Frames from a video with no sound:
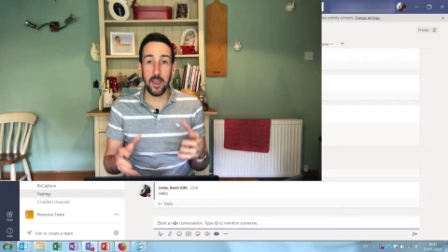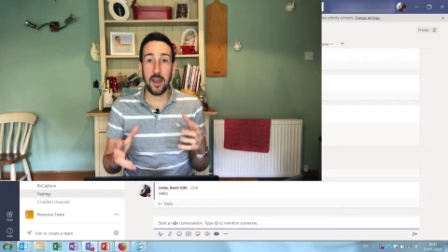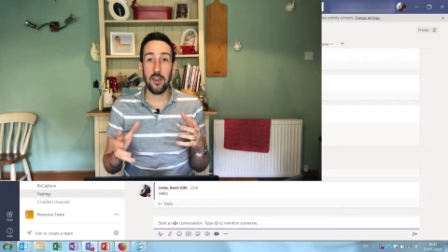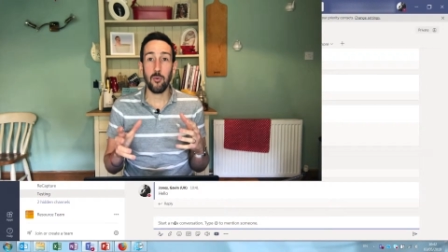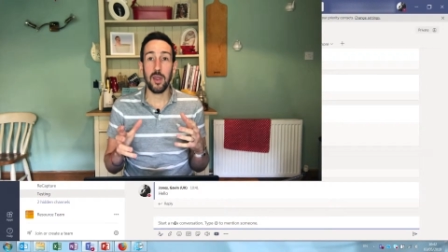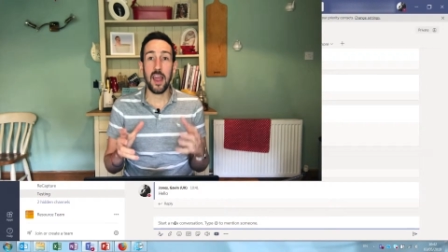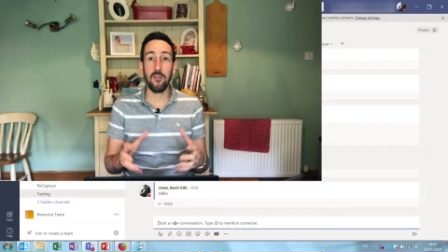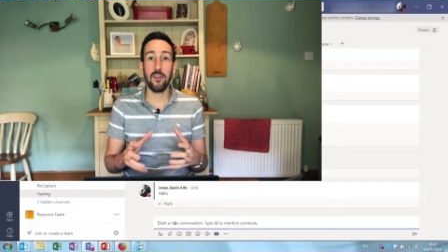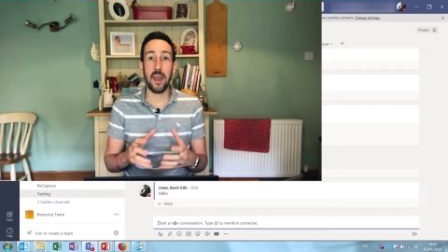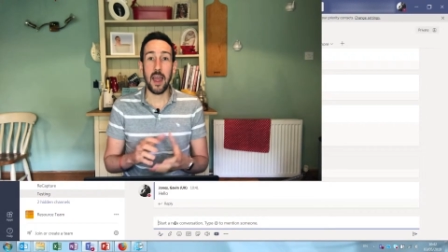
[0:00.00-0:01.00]
And if we
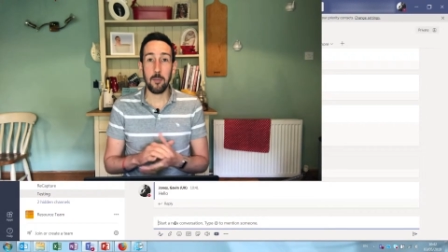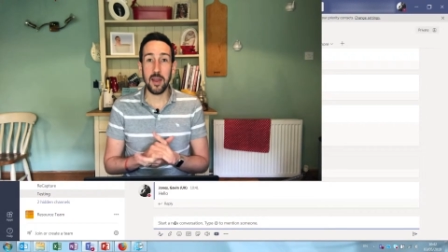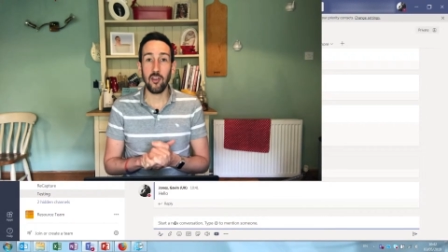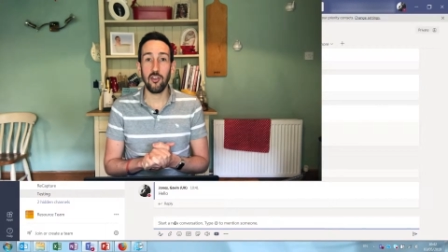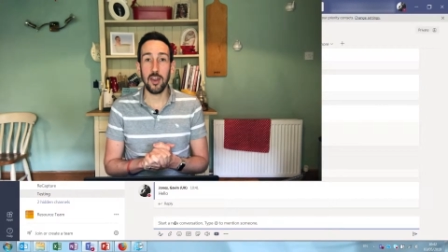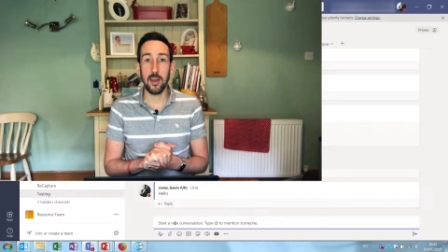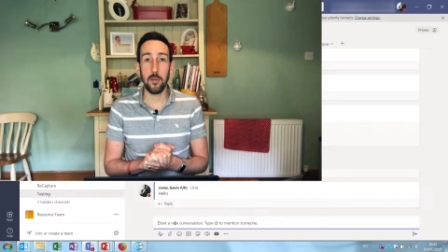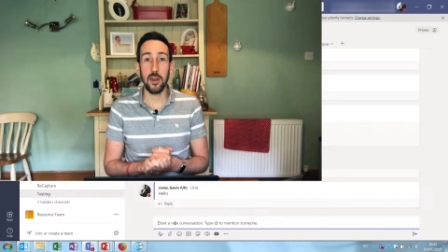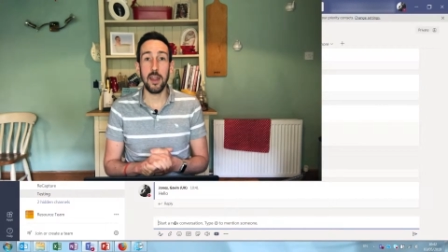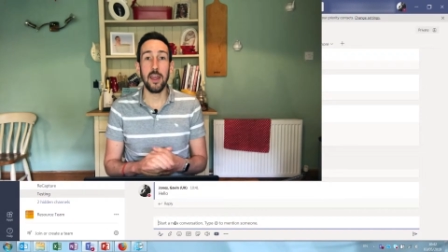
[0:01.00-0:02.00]
haven't at mentioned
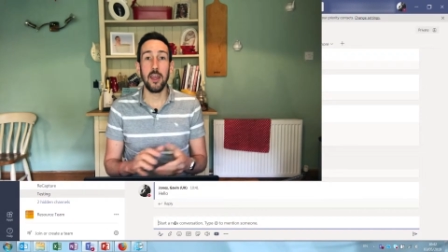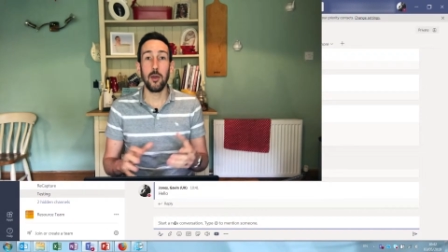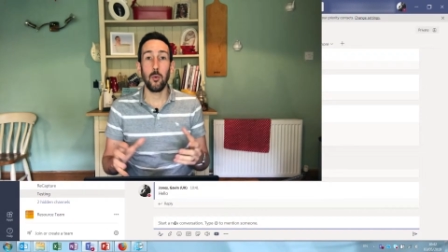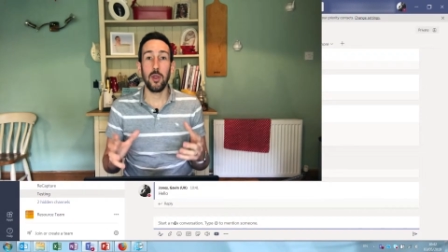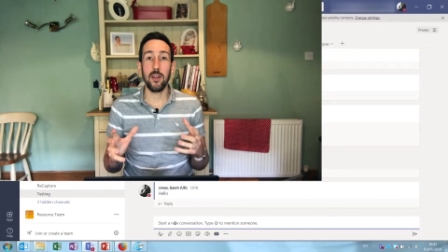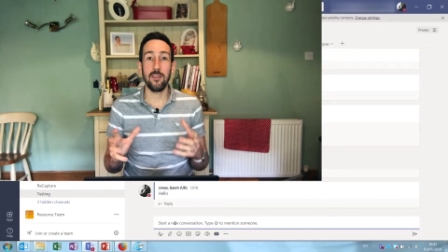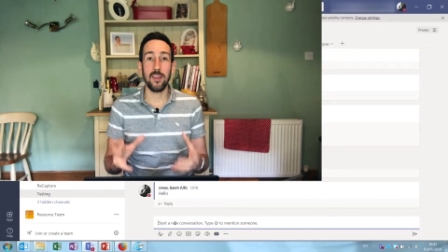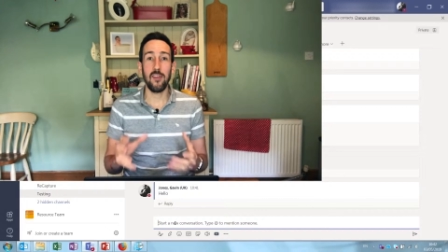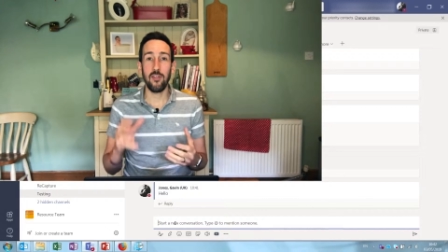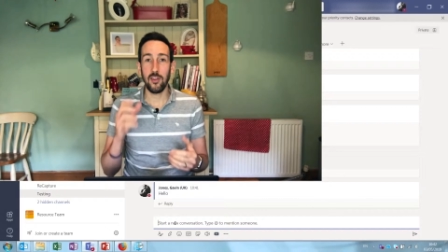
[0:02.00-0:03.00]
anybody, we can
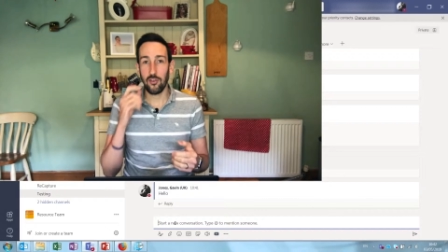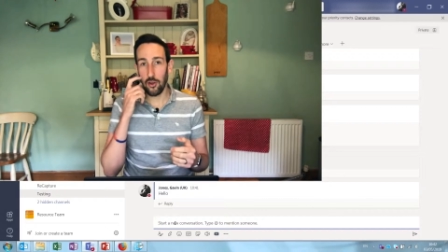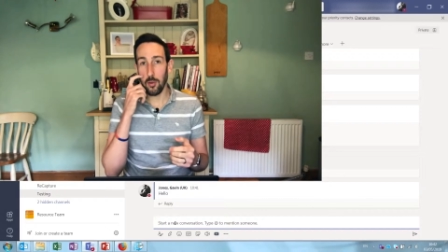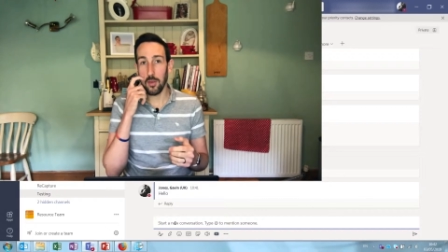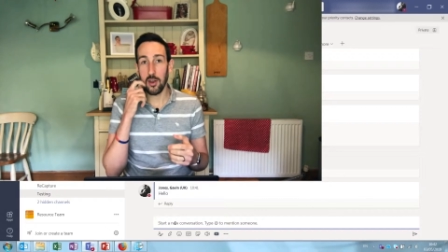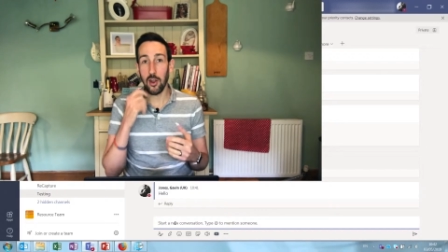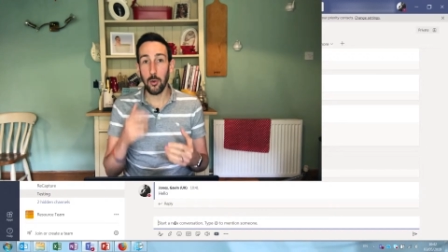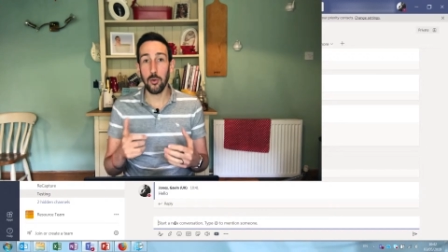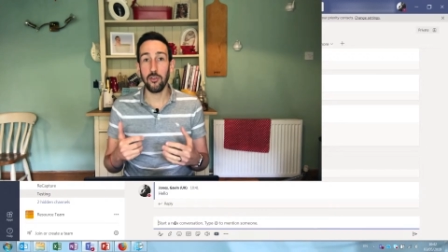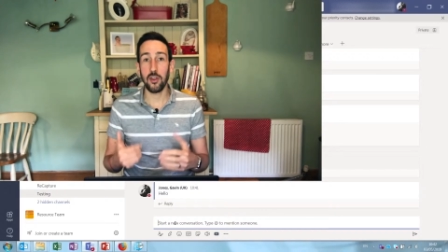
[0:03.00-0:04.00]
safely assume that no
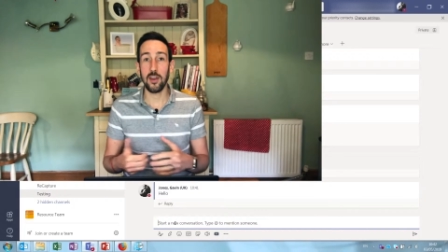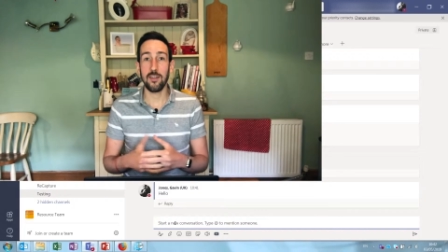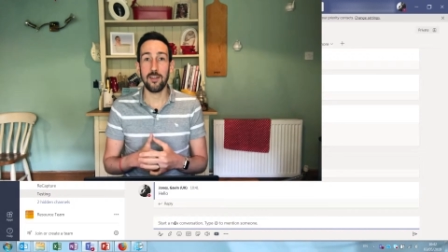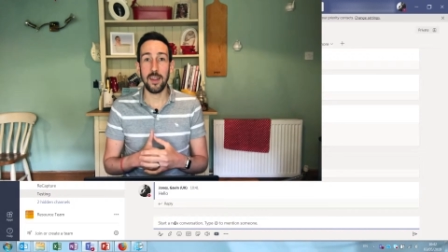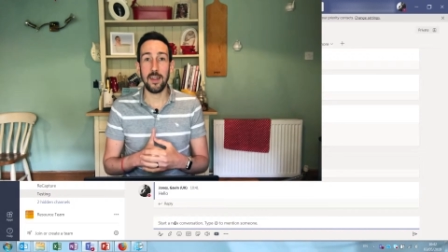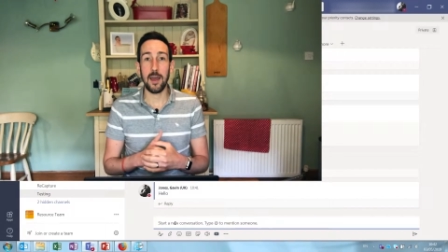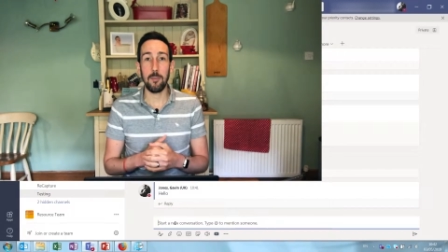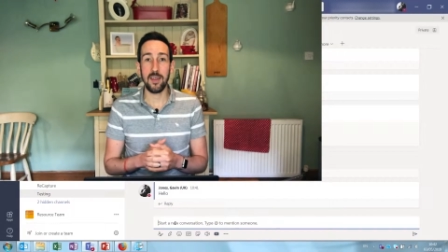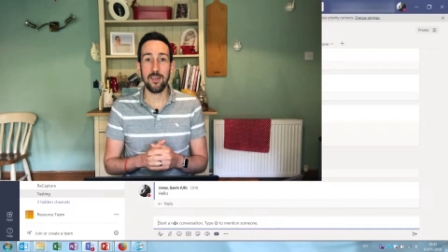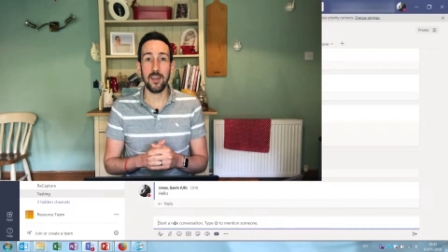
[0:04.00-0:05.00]
one's going to see that
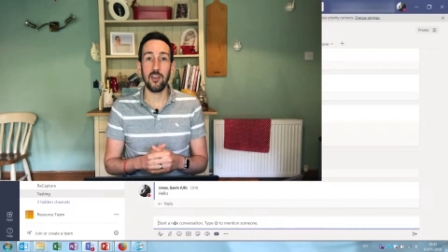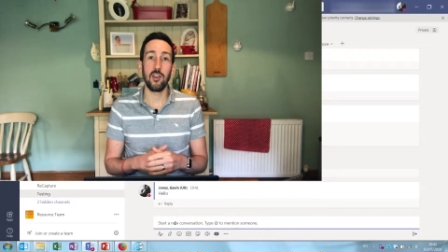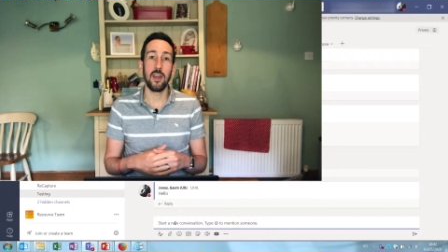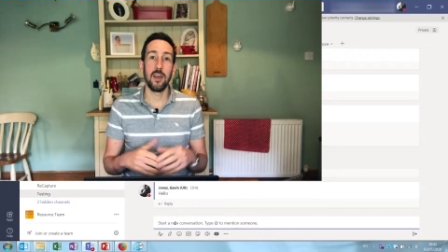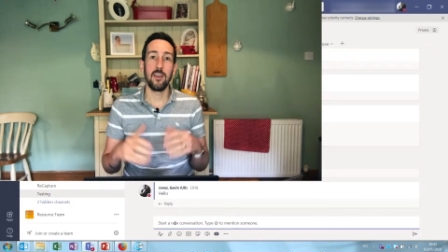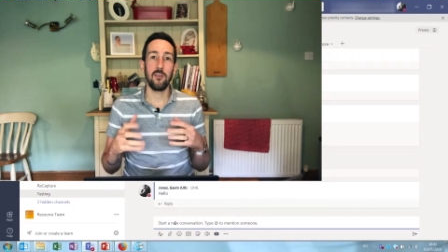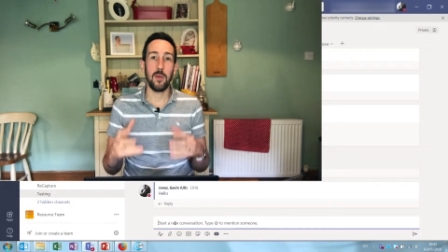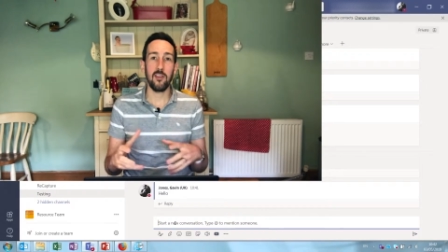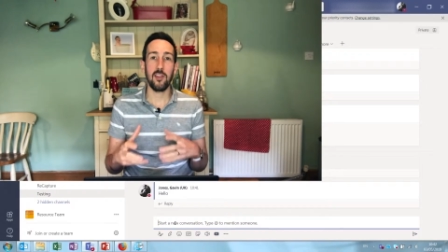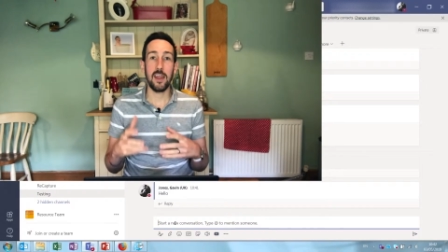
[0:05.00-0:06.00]
message,
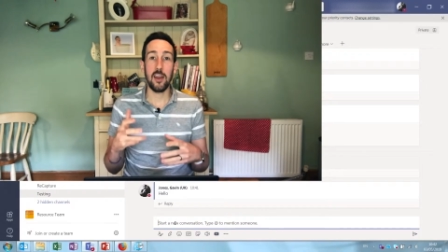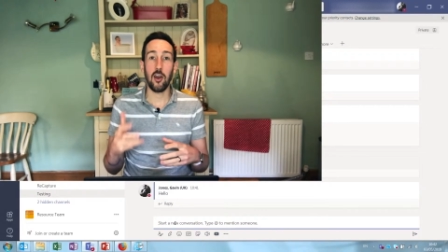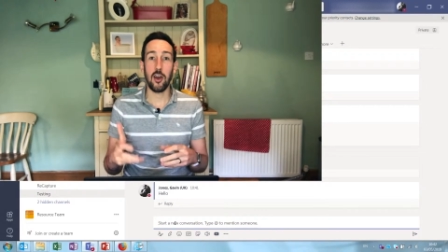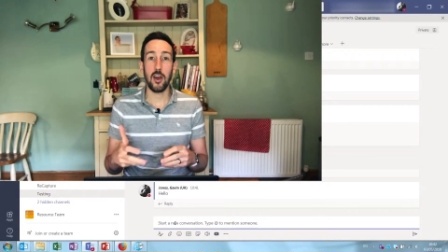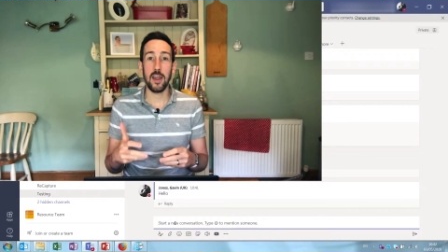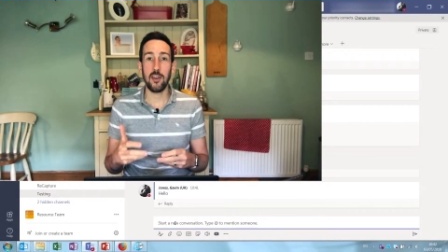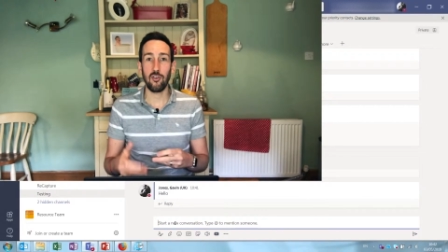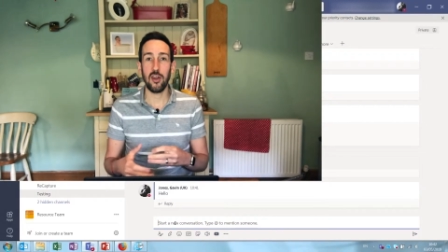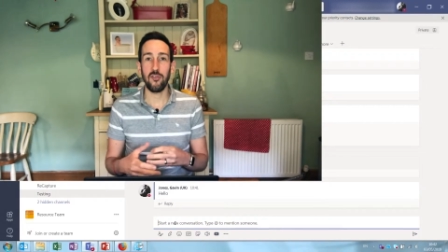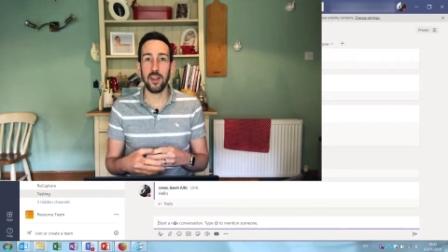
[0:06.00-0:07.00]
especially in high
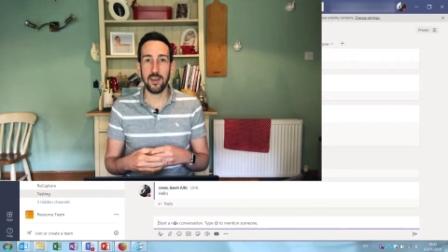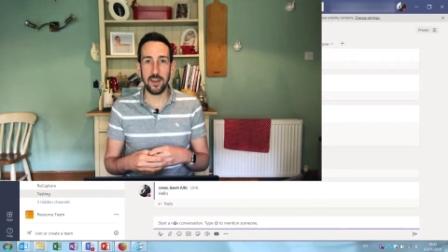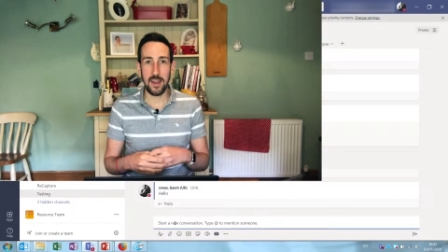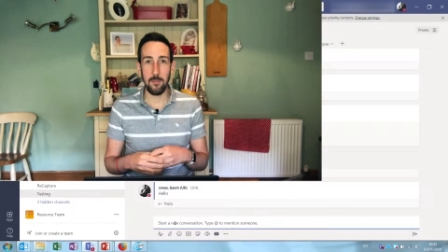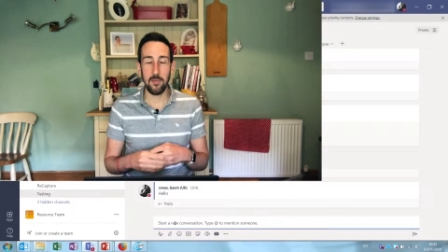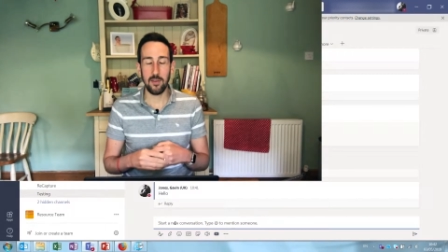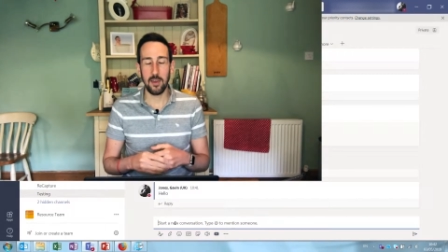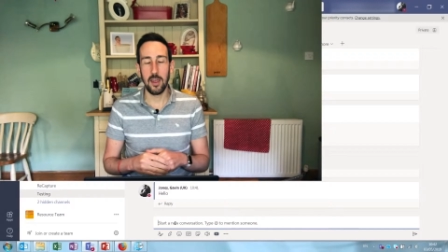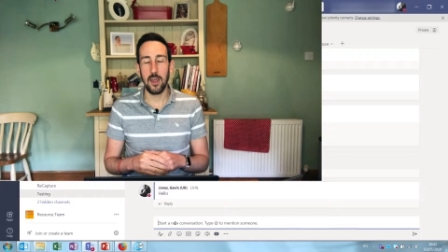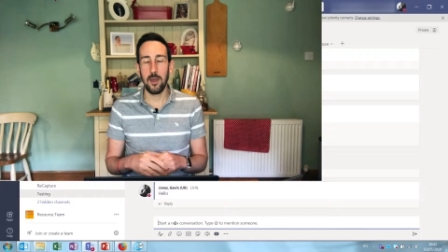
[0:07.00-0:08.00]
traffic teams,
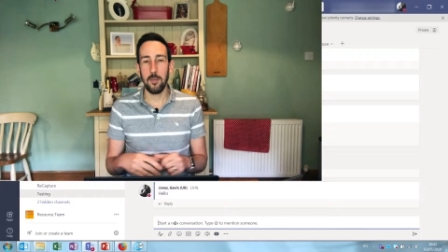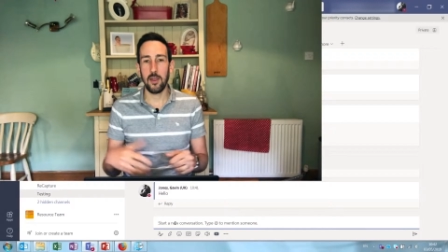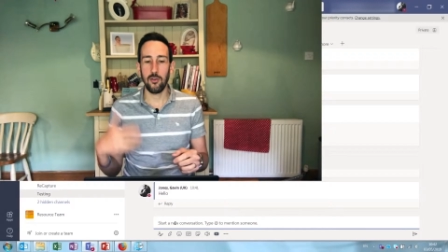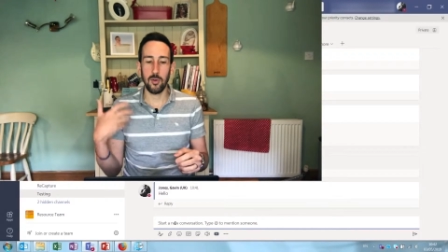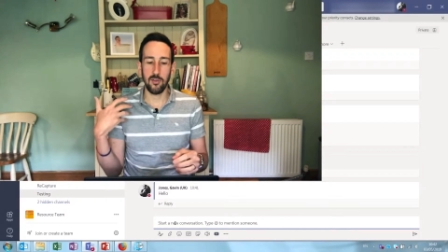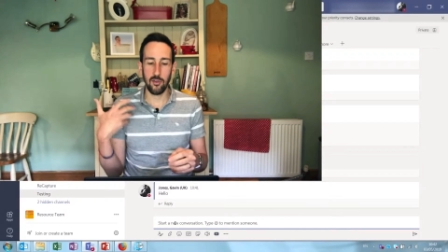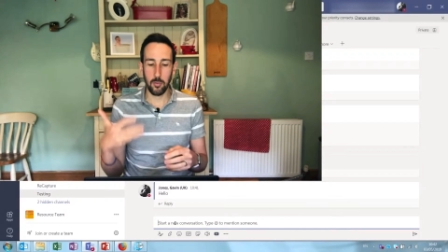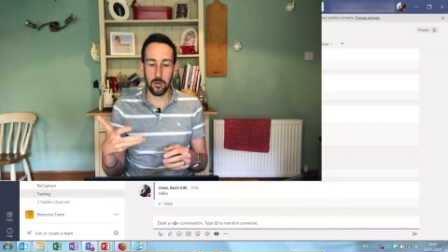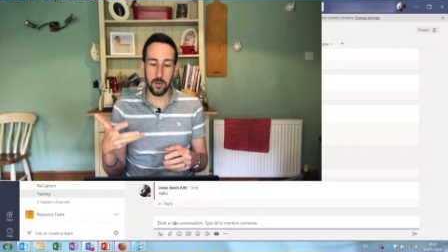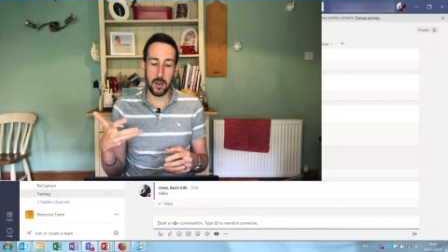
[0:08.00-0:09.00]
because when
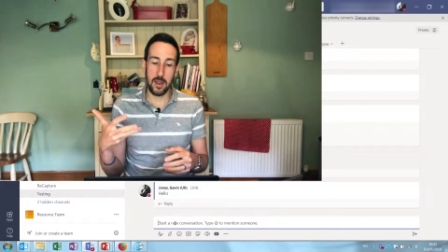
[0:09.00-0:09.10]
someone